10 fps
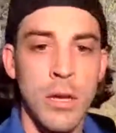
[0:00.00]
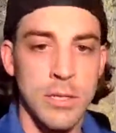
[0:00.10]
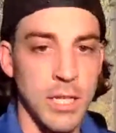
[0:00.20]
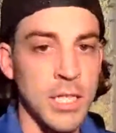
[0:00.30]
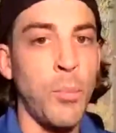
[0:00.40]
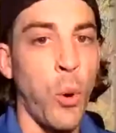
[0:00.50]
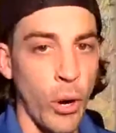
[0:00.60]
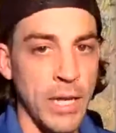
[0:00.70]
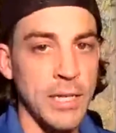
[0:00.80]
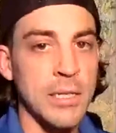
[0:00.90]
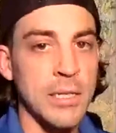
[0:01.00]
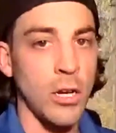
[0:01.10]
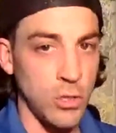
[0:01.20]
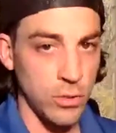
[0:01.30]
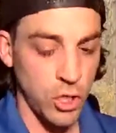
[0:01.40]
Disappointing start
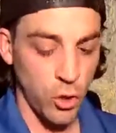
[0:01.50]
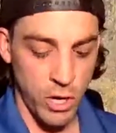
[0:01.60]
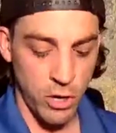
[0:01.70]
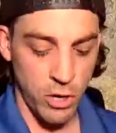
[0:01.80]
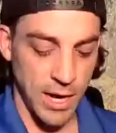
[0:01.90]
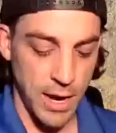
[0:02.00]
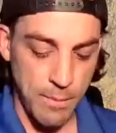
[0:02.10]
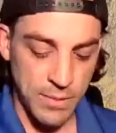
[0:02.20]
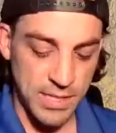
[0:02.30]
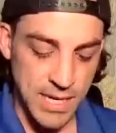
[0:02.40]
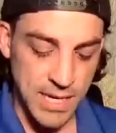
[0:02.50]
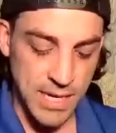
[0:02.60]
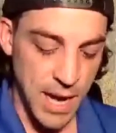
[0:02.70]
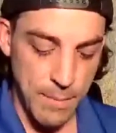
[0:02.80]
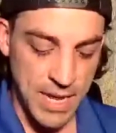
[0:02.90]
to his career. He's at an MC and
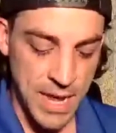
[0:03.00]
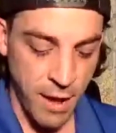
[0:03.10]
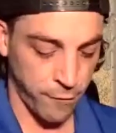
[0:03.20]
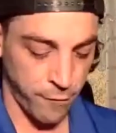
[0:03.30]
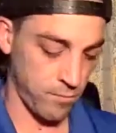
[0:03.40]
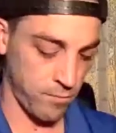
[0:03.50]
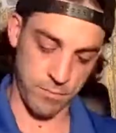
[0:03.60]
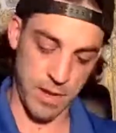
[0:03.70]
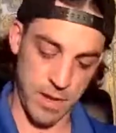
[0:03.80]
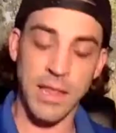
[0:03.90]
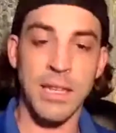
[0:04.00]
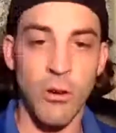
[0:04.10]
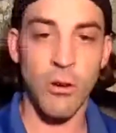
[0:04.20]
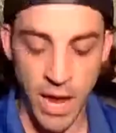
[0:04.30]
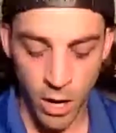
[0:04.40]
an MDF. I think
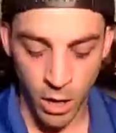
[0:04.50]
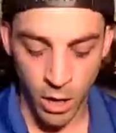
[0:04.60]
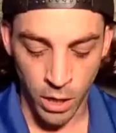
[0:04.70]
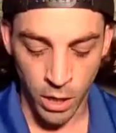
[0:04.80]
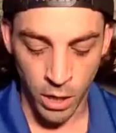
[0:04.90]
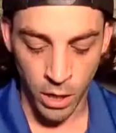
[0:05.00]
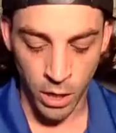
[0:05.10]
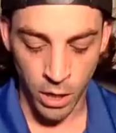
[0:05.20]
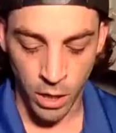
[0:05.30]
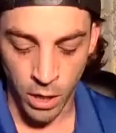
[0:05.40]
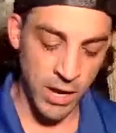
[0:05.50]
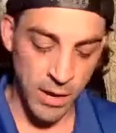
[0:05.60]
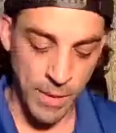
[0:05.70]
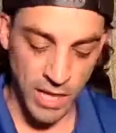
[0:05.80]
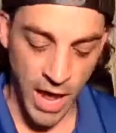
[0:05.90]
he'll care. I think he's caring
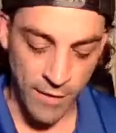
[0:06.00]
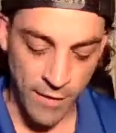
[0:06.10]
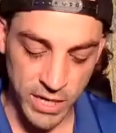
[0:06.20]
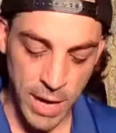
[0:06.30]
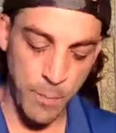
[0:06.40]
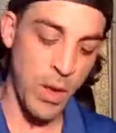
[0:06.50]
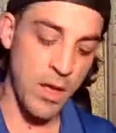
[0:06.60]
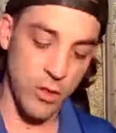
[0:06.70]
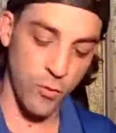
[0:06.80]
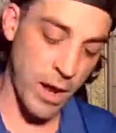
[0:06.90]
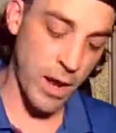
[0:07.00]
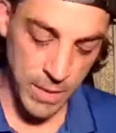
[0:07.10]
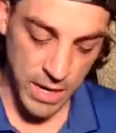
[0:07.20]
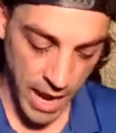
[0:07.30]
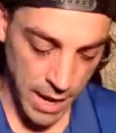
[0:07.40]
about the Hovland hype, the
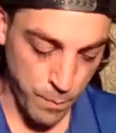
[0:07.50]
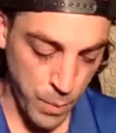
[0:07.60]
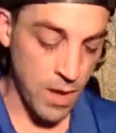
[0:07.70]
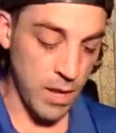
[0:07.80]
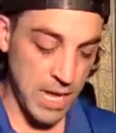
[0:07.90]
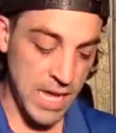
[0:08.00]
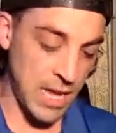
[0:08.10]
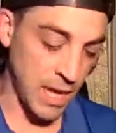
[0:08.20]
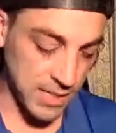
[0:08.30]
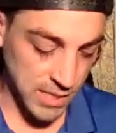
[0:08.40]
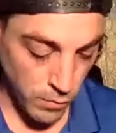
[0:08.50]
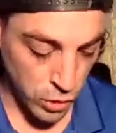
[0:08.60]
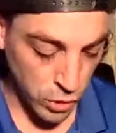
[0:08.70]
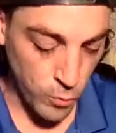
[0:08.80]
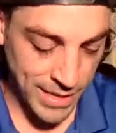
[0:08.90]
Redmond hype. He is
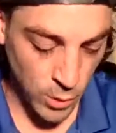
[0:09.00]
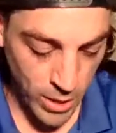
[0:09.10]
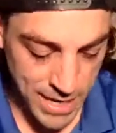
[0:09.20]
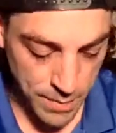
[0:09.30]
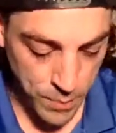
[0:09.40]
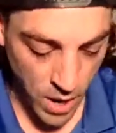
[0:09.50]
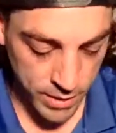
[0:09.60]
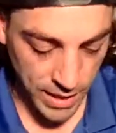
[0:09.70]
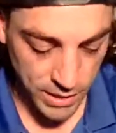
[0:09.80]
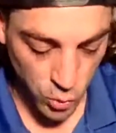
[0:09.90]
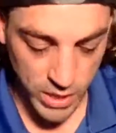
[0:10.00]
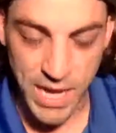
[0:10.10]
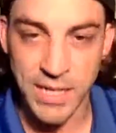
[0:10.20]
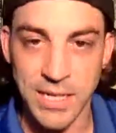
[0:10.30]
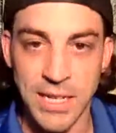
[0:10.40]
someone who made the winning putt on the
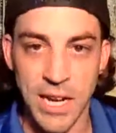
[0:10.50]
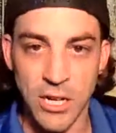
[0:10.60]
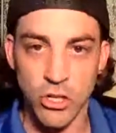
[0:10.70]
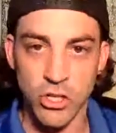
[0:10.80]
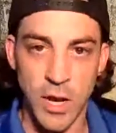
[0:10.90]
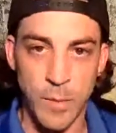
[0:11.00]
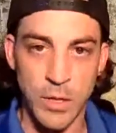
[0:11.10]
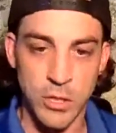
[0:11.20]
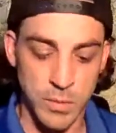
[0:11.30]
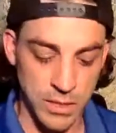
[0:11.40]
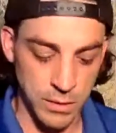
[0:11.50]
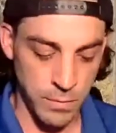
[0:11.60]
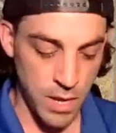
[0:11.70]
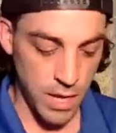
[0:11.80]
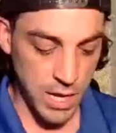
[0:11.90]
2018 National Championship team.
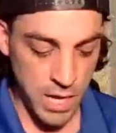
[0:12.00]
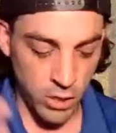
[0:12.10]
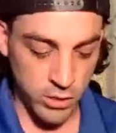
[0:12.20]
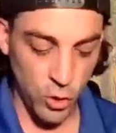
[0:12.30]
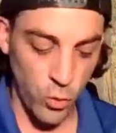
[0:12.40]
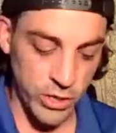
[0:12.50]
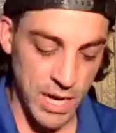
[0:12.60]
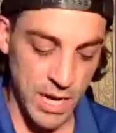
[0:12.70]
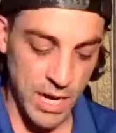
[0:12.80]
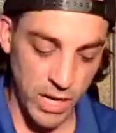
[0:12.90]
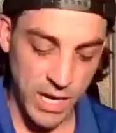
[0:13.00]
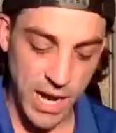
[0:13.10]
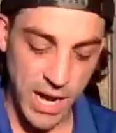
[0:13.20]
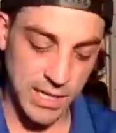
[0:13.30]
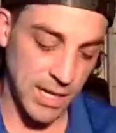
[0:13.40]
He also won the
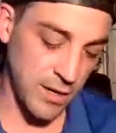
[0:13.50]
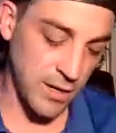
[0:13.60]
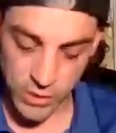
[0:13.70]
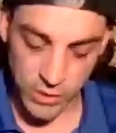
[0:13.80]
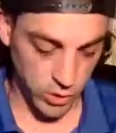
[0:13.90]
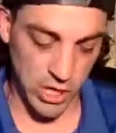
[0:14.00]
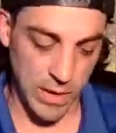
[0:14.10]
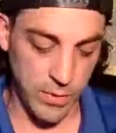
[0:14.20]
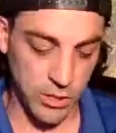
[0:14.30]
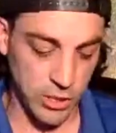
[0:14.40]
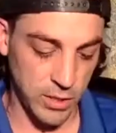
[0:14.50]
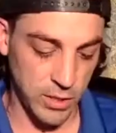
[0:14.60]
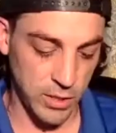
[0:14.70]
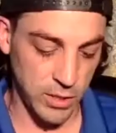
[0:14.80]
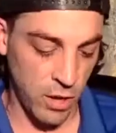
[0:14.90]
2019 individual championship
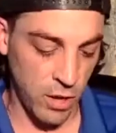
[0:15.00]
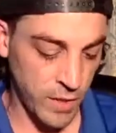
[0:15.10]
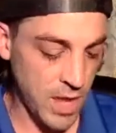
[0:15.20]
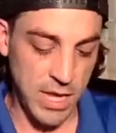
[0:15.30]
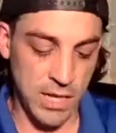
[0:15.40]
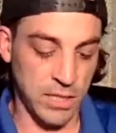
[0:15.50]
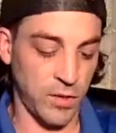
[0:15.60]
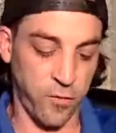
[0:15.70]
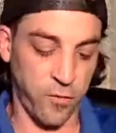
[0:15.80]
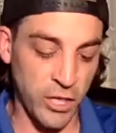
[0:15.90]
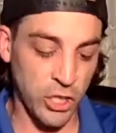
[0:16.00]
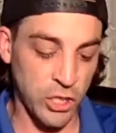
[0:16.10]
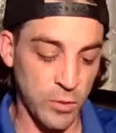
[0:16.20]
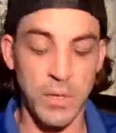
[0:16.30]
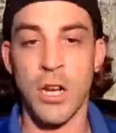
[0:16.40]
for golf. He is
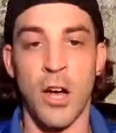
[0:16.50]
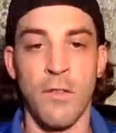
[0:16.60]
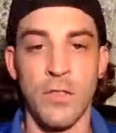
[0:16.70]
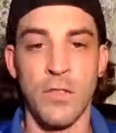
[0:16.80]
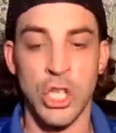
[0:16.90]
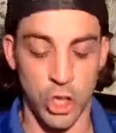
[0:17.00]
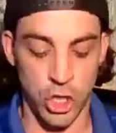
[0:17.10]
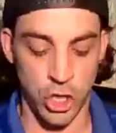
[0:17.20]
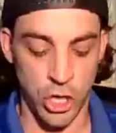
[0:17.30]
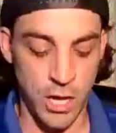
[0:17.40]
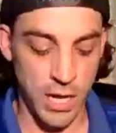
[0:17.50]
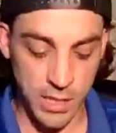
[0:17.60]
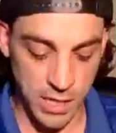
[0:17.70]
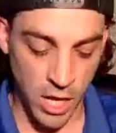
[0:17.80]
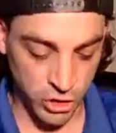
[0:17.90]
freshman of the year in
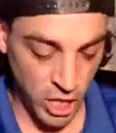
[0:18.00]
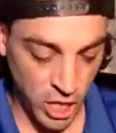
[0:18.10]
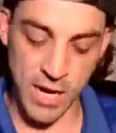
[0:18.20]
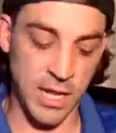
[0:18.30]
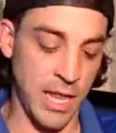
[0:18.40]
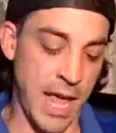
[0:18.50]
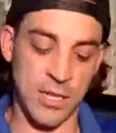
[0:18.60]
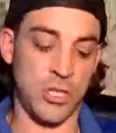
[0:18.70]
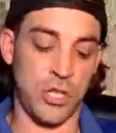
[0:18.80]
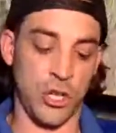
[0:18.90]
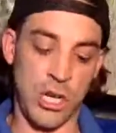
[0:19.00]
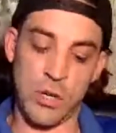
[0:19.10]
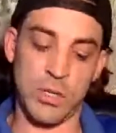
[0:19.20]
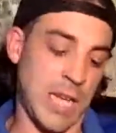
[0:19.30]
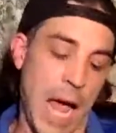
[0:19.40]
college. And last year, he
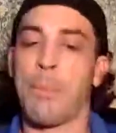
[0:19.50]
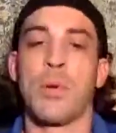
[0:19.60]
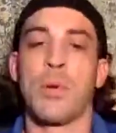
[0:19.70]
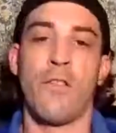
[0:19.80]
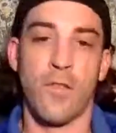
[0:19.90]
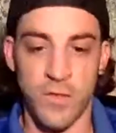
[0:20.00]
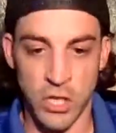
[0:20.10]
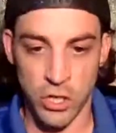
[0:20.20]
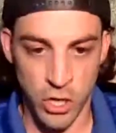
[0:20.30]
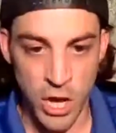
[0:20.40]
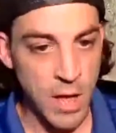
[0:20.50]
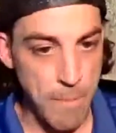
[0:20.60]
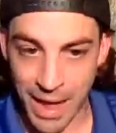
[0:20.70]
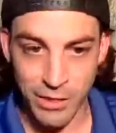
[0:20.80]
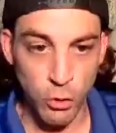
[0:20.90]
was top golfer of the year.
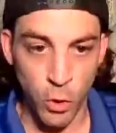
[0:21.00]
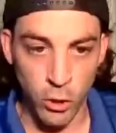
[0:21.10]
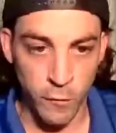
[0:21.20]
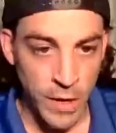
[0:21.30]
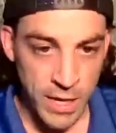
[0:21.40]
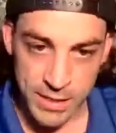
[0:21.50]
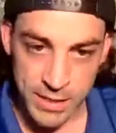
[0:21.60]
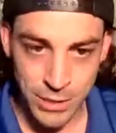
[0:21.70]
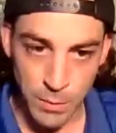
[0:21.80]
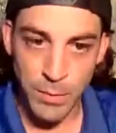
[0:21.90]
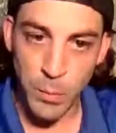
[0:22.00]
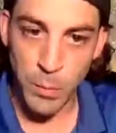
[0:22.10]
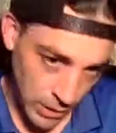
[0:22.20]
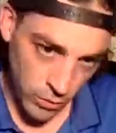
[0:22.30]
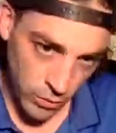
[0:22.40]
Matthew Wolff is actually maybe
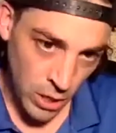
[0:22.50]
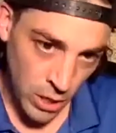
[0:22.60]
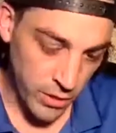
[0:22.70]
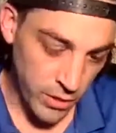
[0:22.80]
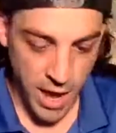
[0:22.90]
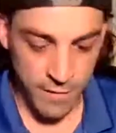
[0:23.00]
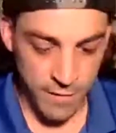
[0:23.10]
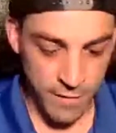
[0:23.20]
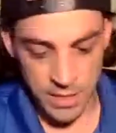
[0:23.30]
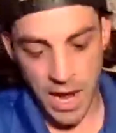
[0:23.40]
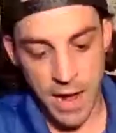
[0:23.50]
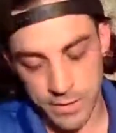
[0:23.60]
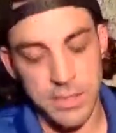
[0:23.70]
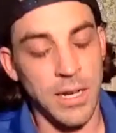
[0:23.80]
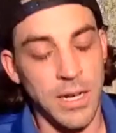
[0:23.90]
better than Hovland, and
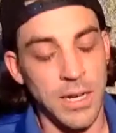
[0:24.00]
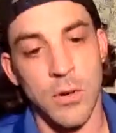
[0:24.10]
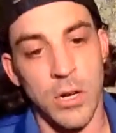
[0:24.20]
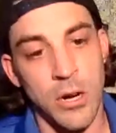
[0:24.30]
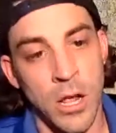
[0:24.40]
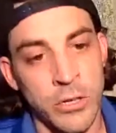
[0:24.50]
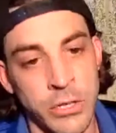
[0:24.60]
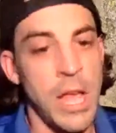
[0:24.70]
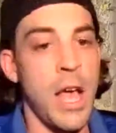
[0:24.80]
Hovland's at $9,100.